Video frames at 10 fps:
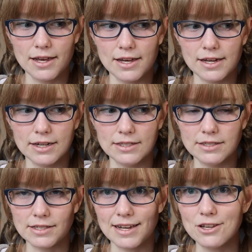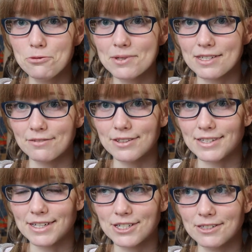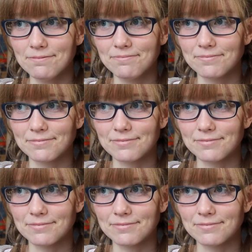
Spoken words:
and a human civilization.